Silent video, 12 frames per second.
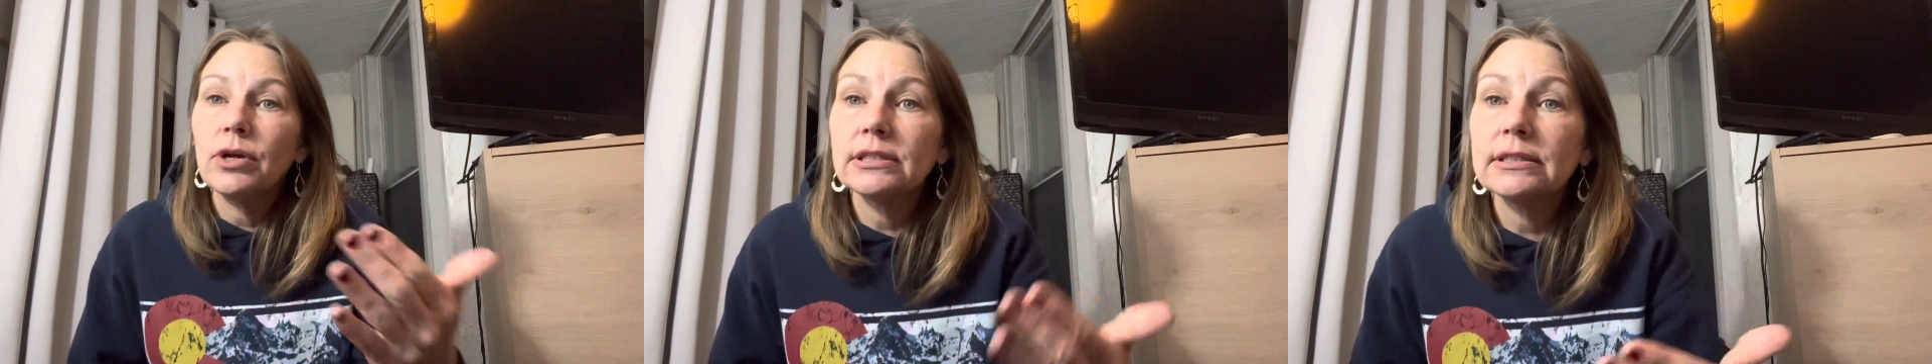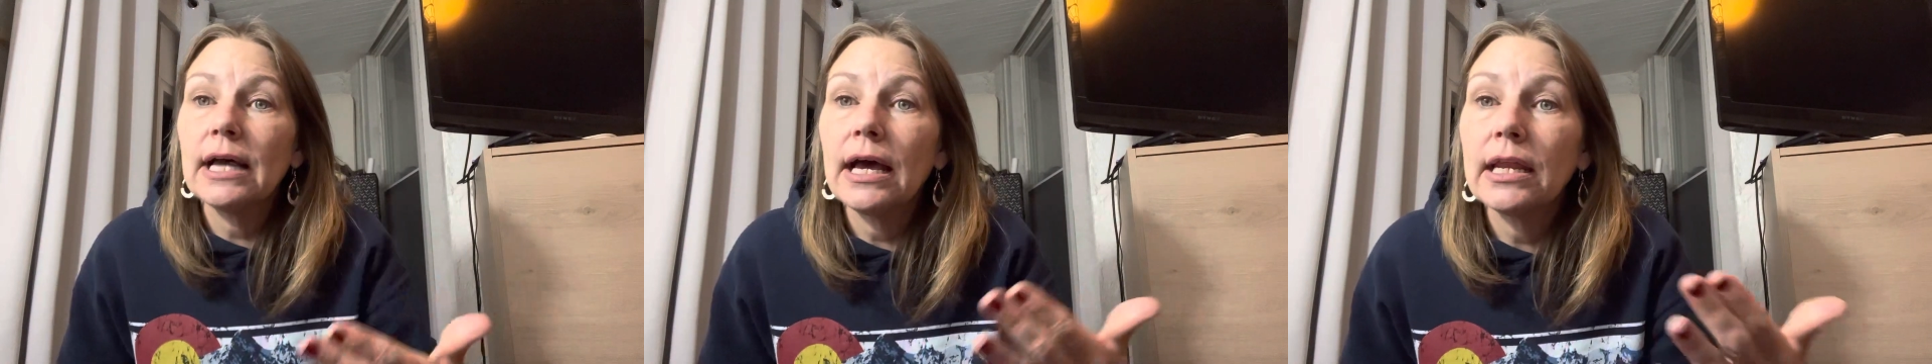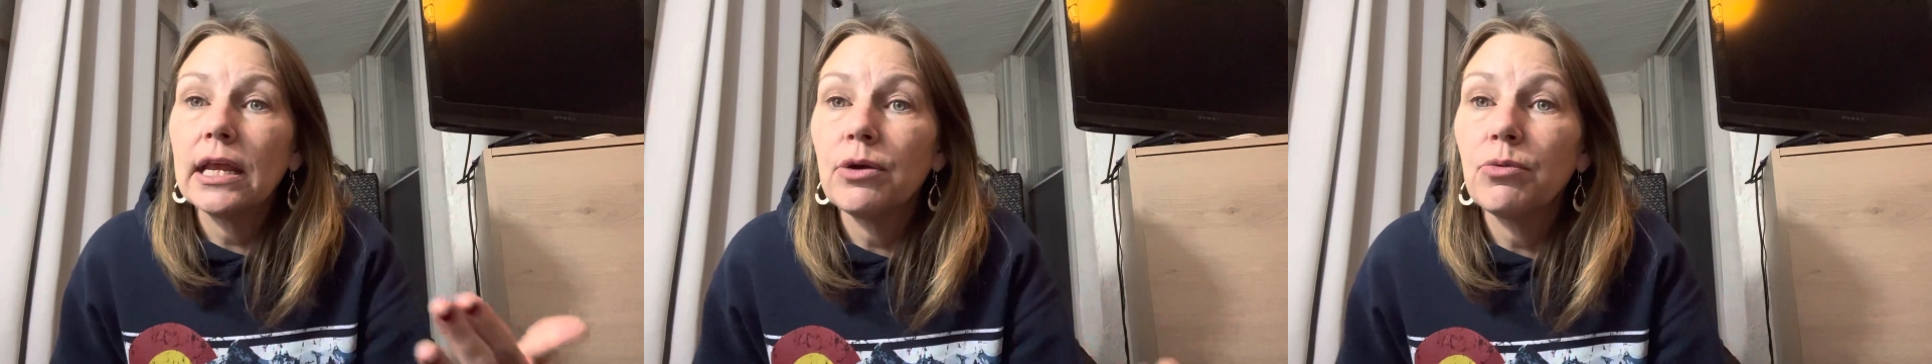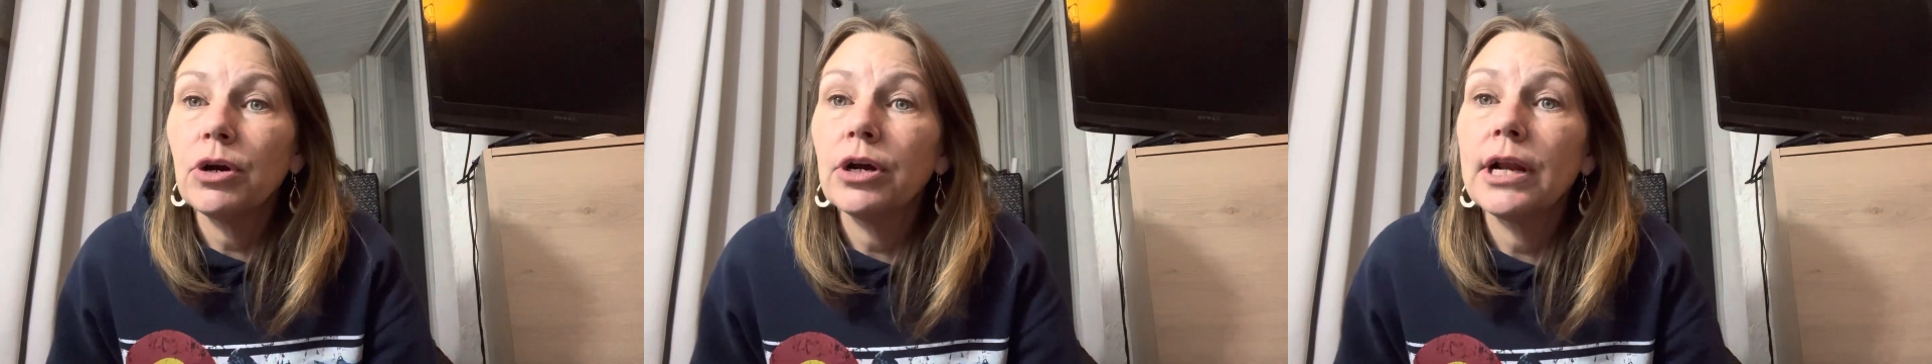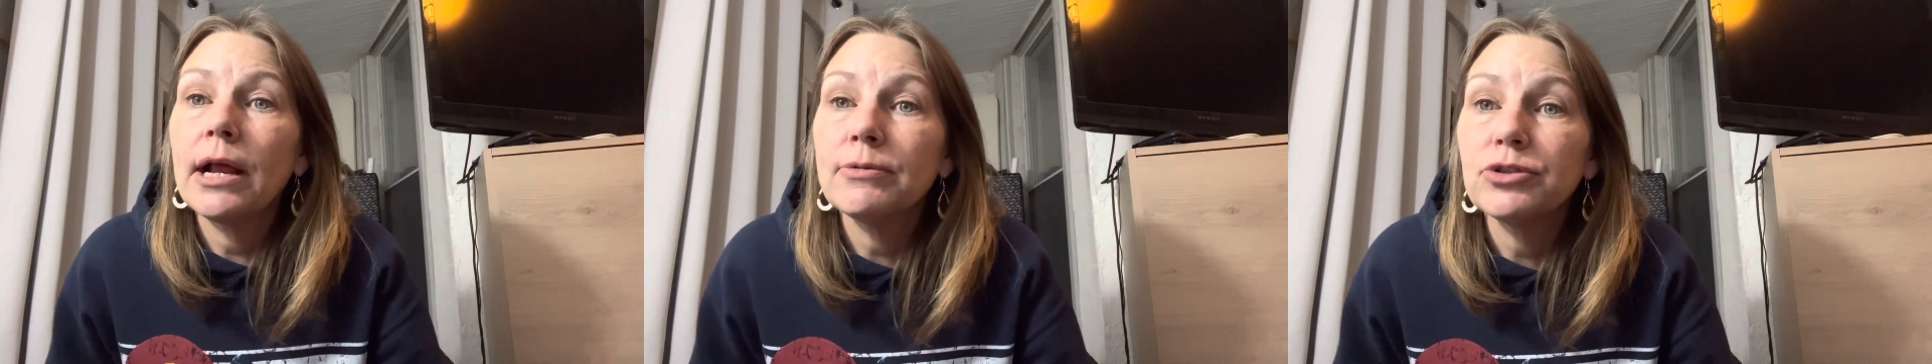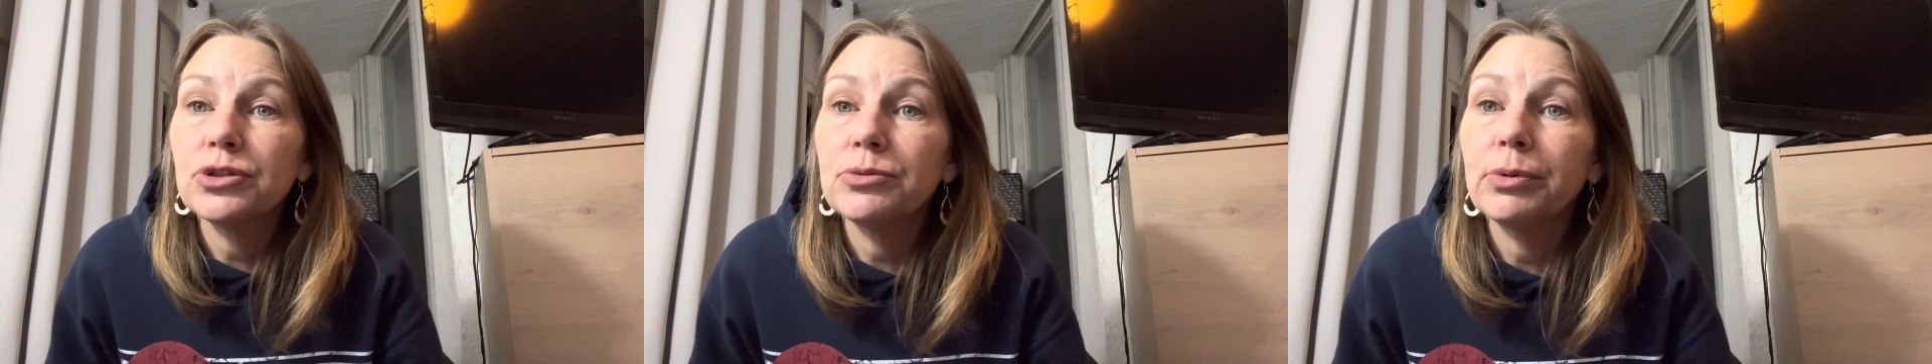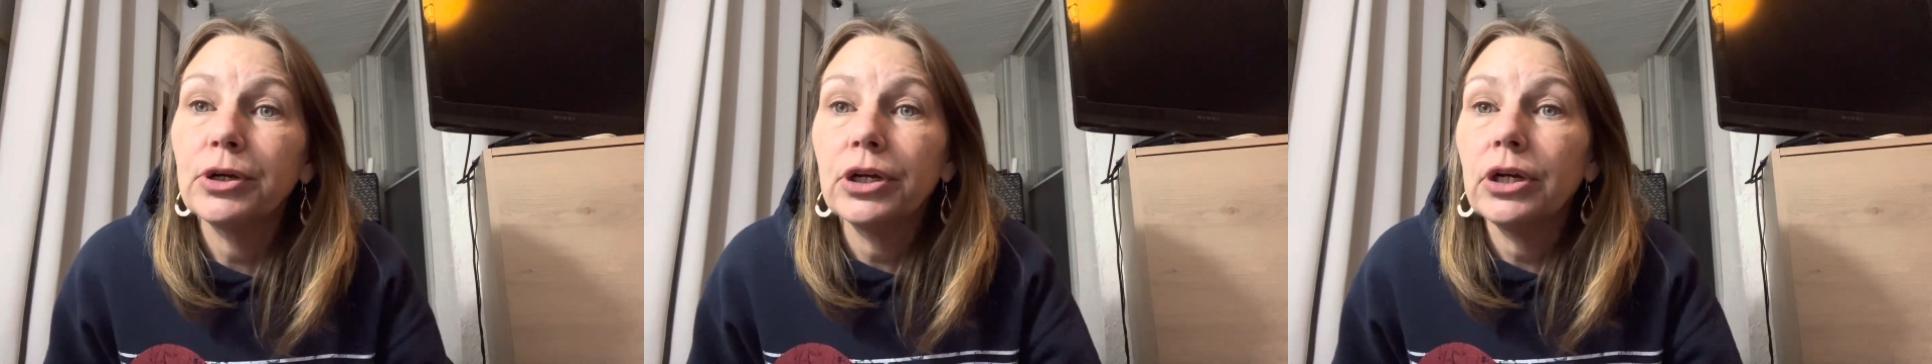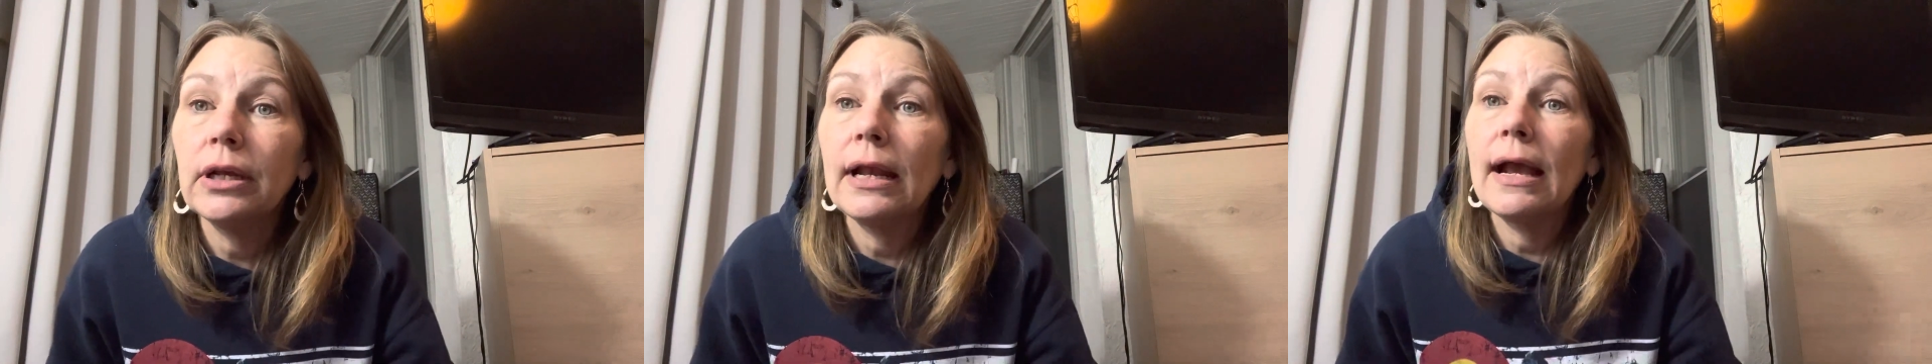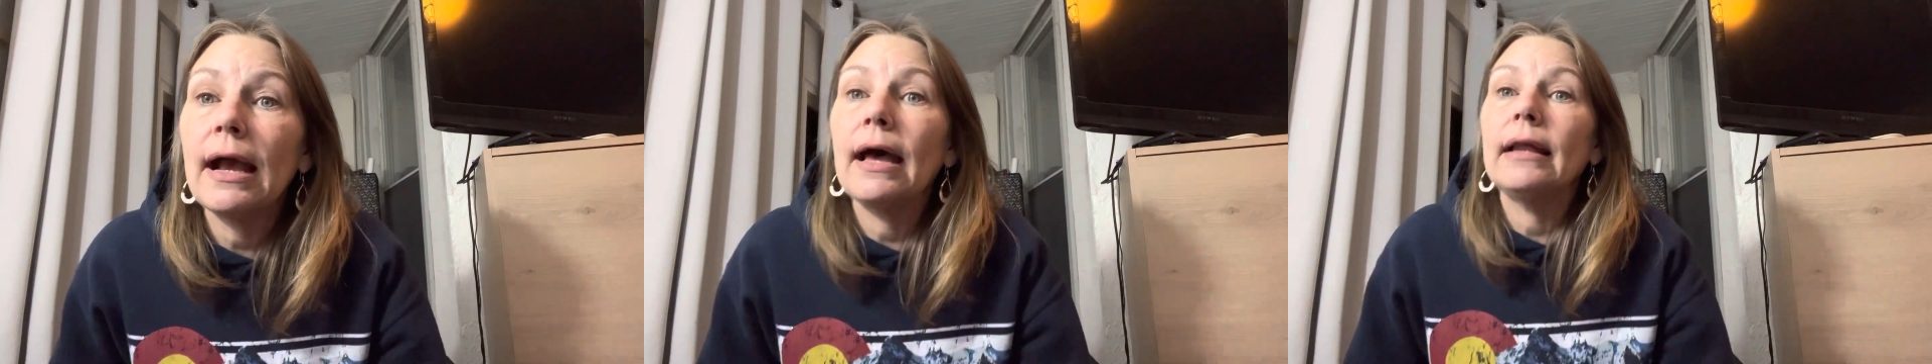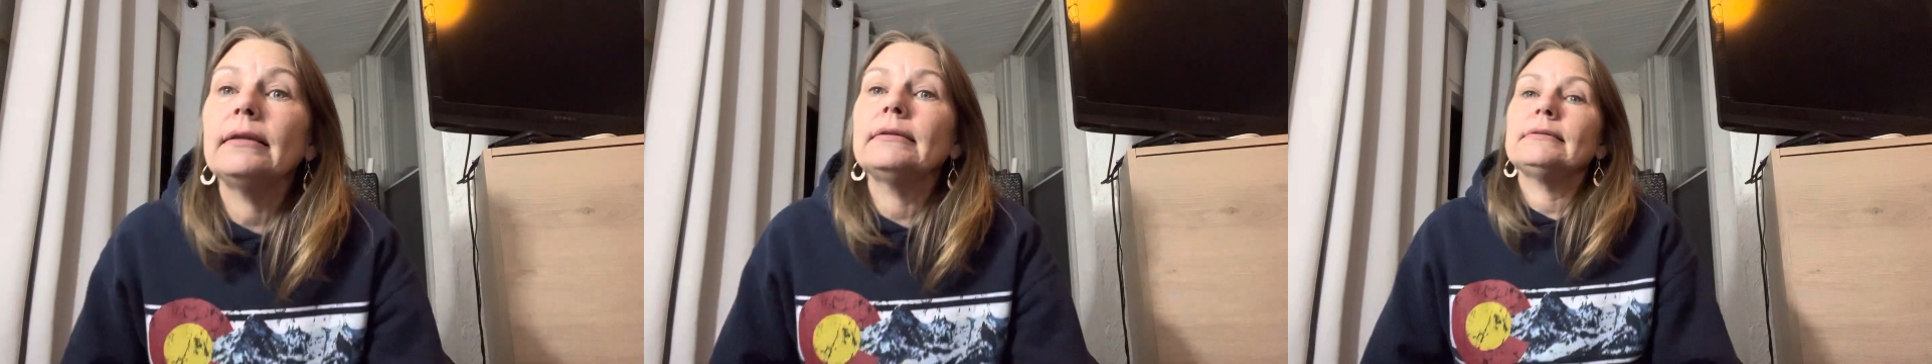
is not a word I'm super good at.